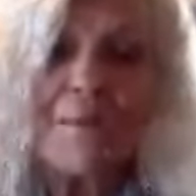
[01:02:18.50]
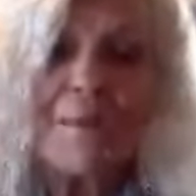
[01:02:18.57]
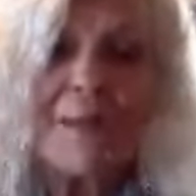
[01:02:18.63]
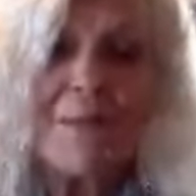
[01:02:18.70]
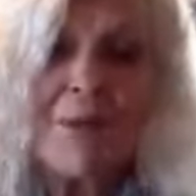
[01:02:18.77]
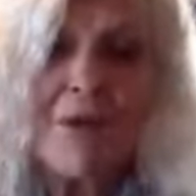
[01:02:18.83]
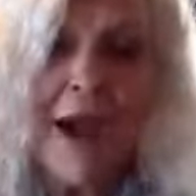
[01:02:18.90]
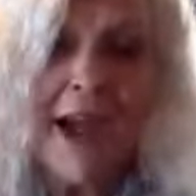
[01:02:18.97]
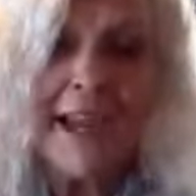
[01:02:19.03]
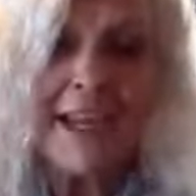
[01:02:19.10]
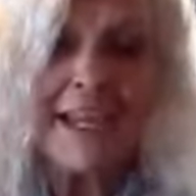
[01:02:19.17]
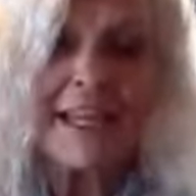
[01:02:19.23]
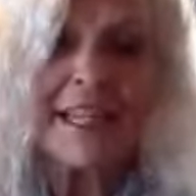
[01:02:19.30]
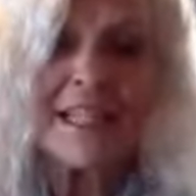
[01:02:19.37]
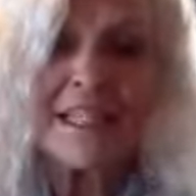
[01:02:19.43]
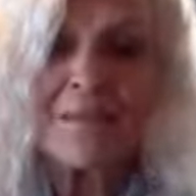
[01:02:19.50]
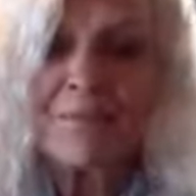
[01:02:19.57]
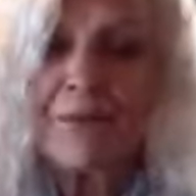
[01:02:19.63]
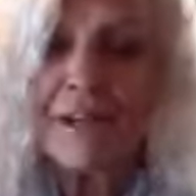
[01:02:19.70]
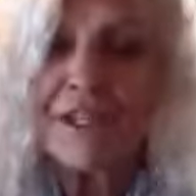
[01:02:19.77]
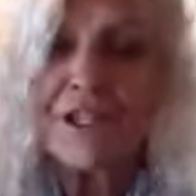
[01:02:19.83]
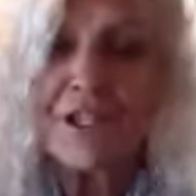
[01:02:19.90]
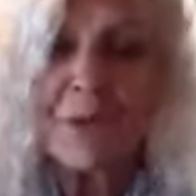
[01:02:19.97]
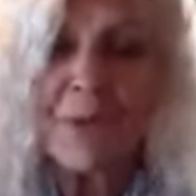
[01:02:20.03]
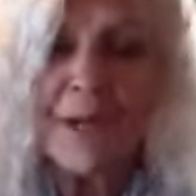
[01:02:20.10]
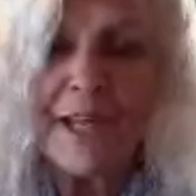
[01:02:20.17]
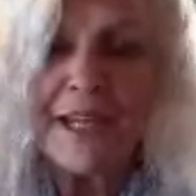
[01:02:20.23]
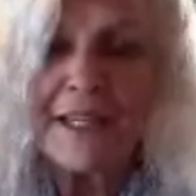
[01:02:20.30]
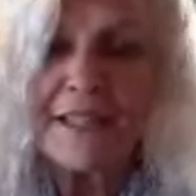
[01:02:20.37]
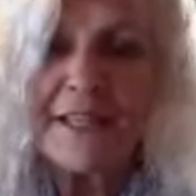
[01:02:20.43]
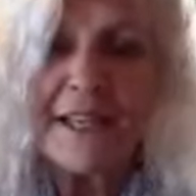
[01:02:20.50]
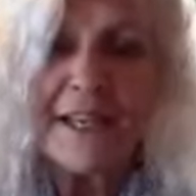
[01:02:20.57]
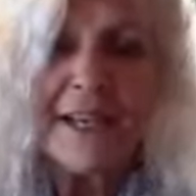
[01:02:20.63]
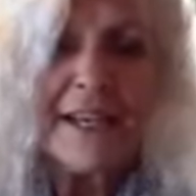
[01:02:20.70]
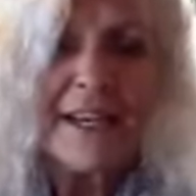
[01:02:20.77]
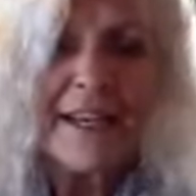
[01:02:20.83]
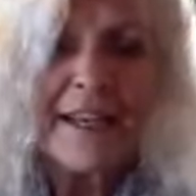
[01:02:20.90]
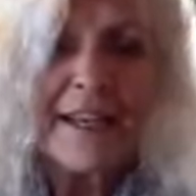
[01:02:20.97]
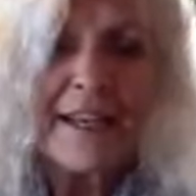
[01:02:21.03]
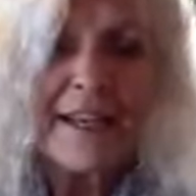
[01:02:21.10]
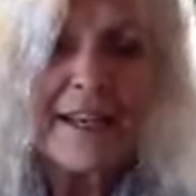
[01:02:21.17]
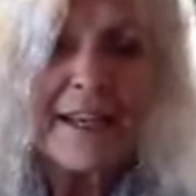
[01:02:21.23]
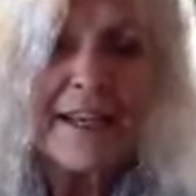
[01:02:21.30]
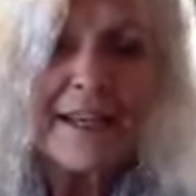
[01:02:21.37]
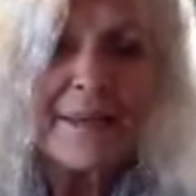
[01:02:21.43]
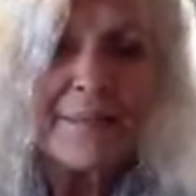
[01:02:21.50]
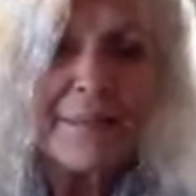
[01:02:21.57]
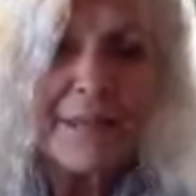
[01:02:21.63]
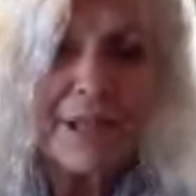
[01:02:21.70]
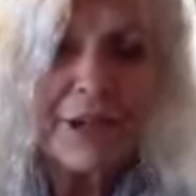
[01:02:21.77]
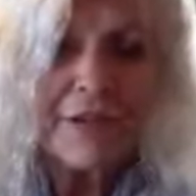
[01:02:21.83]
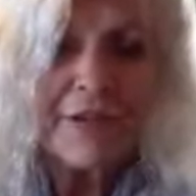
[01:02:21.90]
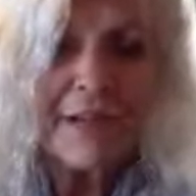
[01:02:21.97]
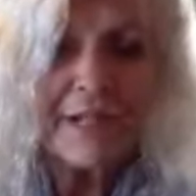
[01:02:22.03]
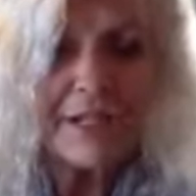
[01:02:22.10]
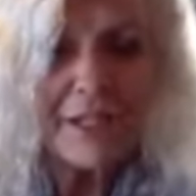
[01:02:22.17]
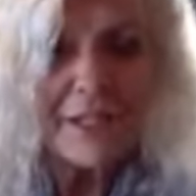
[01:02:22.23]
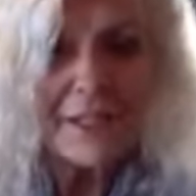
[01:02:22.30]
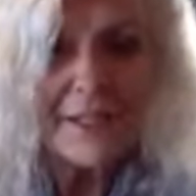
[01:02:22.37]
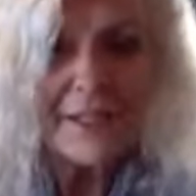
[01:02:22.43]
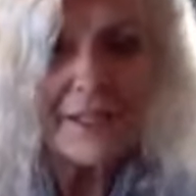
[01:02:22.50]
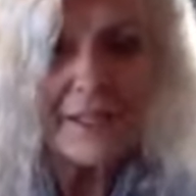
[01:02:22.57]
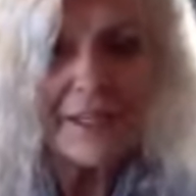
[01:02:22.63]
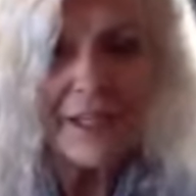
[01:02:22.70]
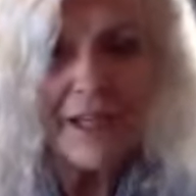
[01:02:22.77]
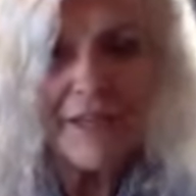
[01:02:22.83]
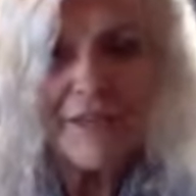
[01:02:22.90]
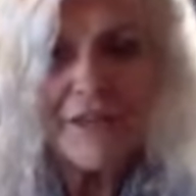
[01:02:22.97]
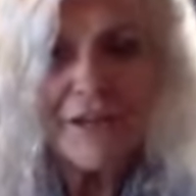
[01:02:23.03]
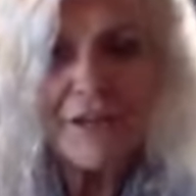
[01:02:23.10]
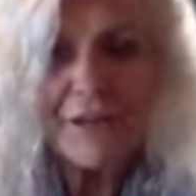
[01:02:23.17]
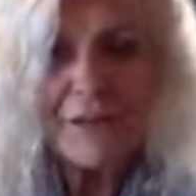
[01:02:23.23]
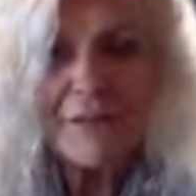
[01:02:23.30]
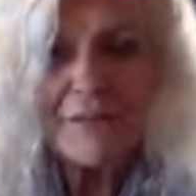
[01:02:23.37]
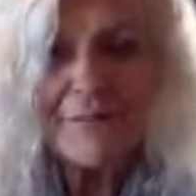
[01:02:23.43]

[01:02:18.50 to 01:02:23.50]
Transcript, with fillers: be miraculous, spread your wings, be courageous. Love you.